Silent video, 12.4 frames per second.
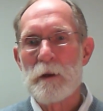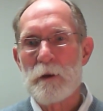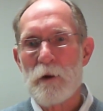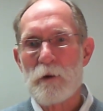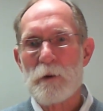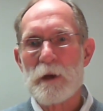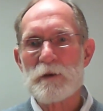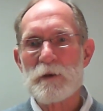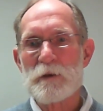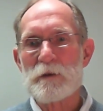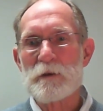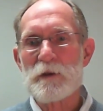in all
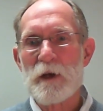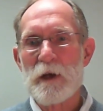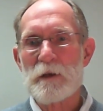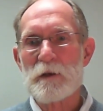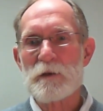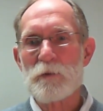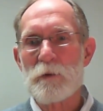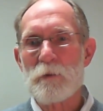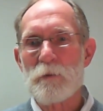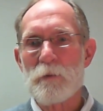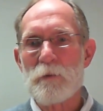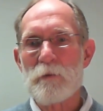cases, the scientists
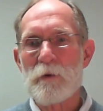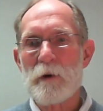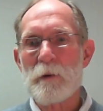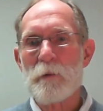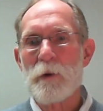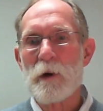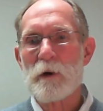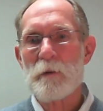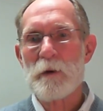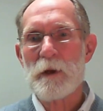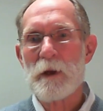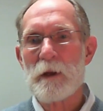were very
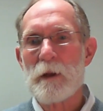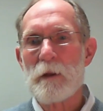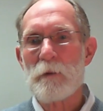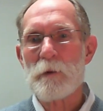welcoming and uh,